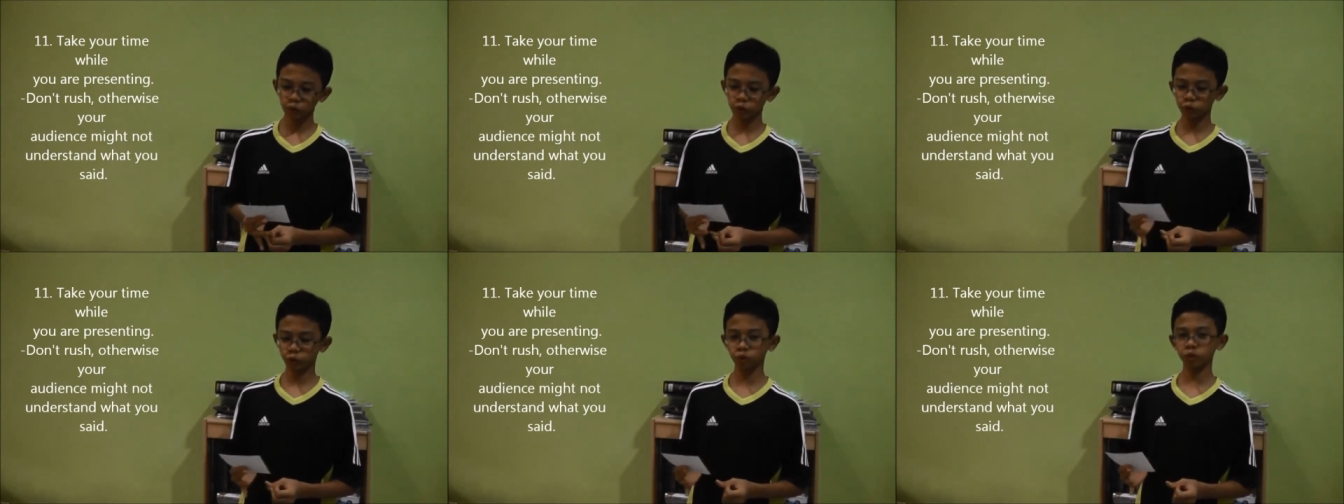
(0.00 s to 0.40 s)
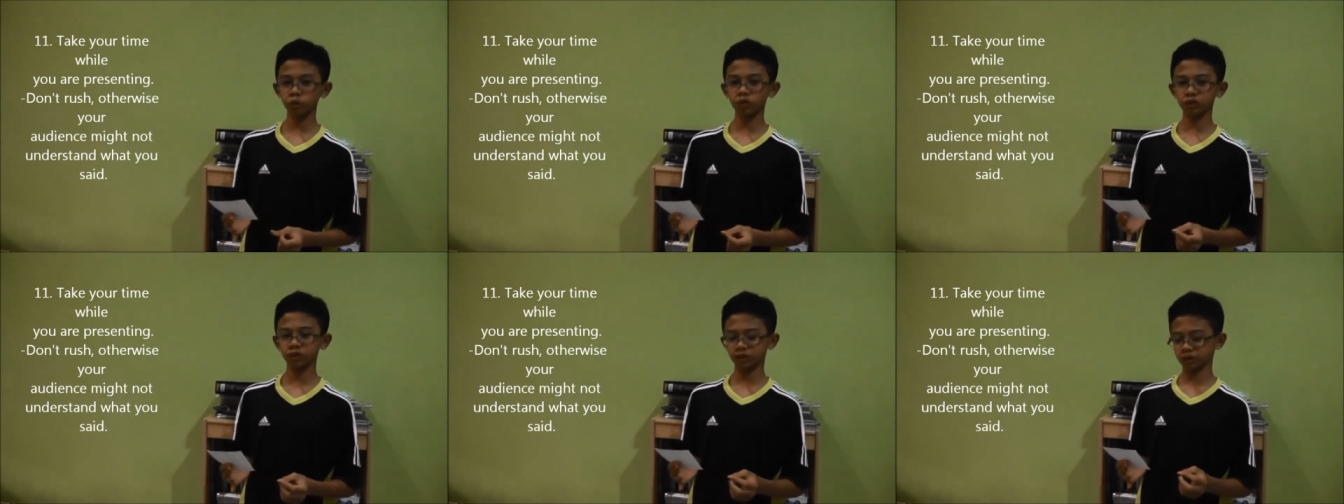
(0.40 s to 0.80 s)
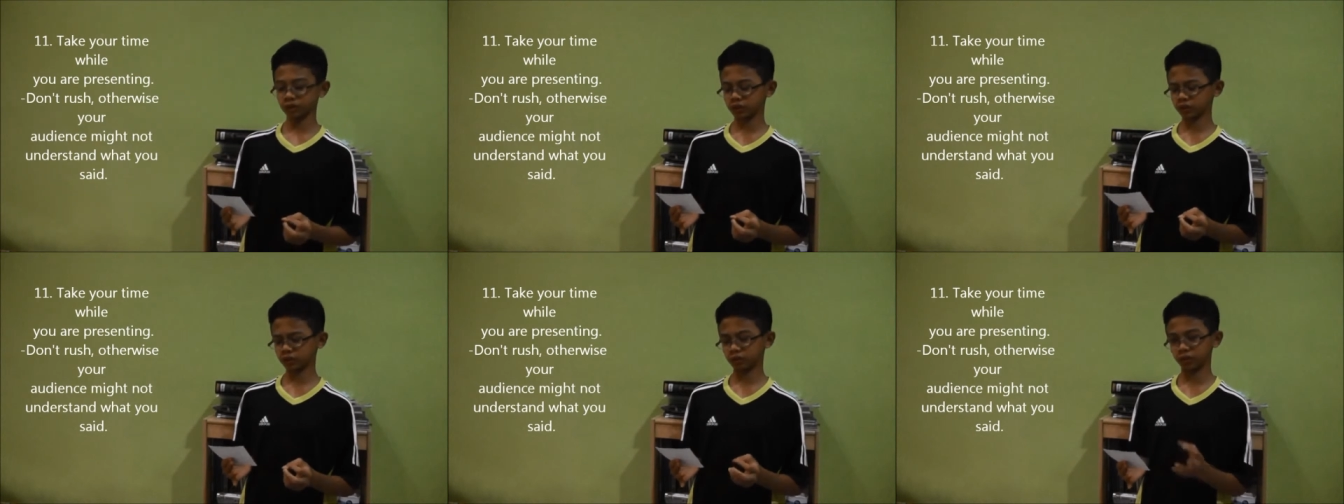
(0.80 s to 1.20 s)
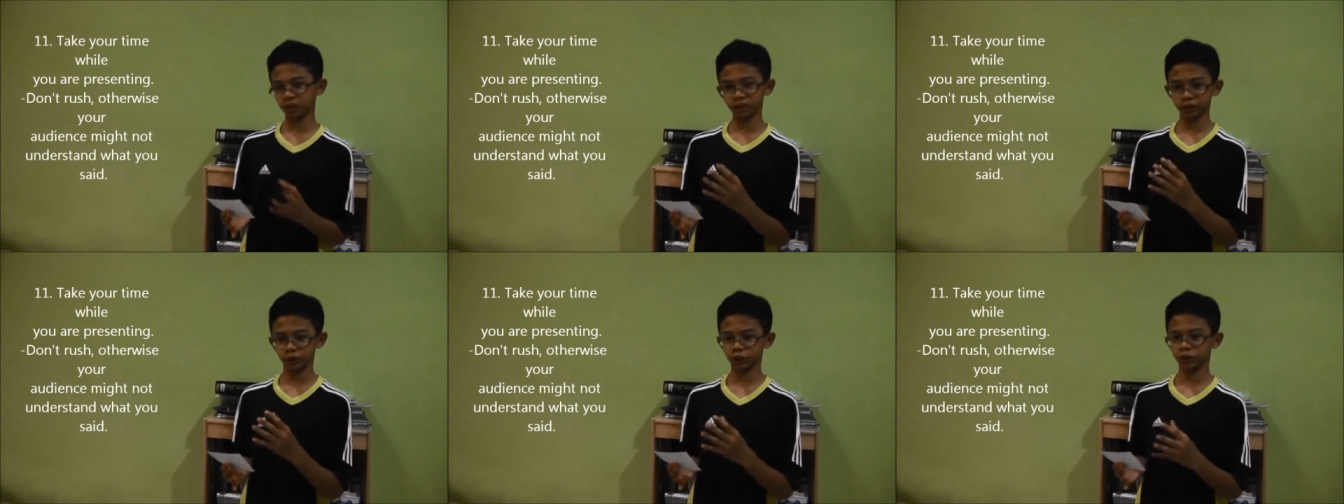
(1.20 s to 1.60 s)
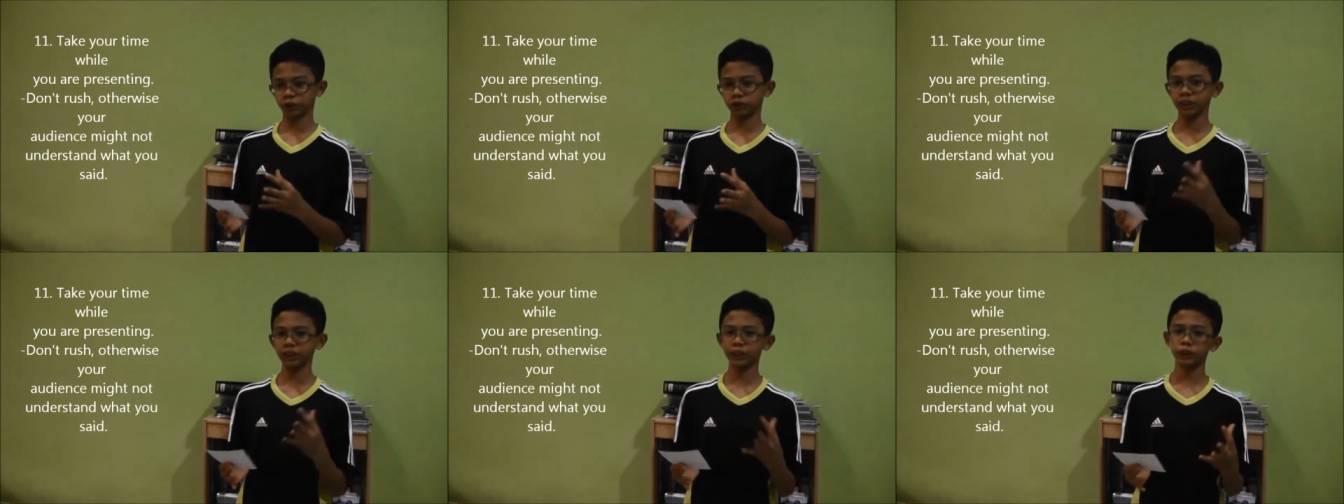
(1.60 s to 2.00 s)
do not rush
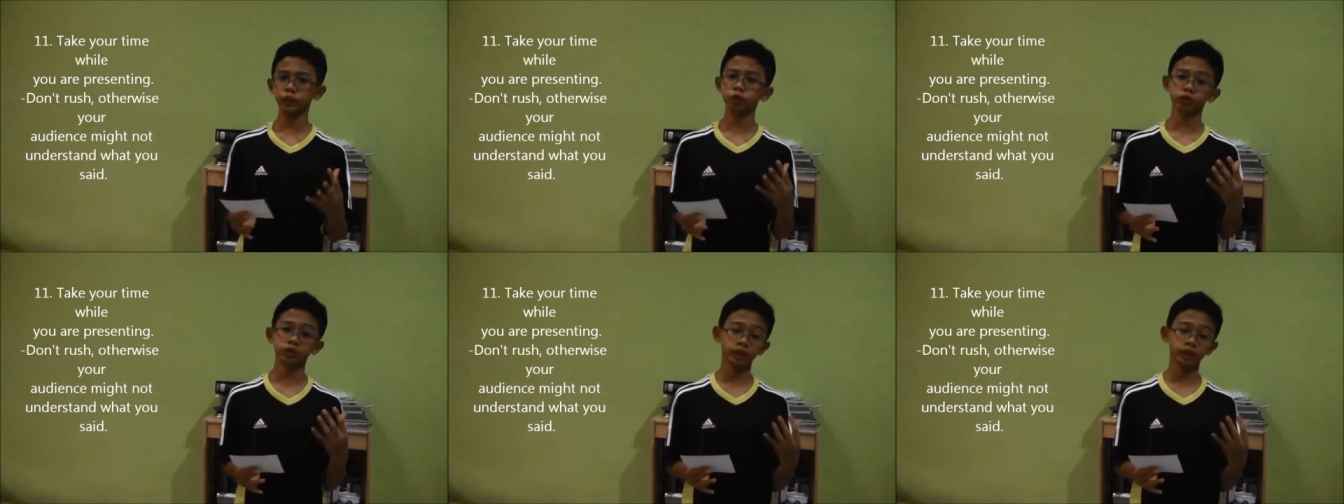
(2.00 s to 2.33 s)
take your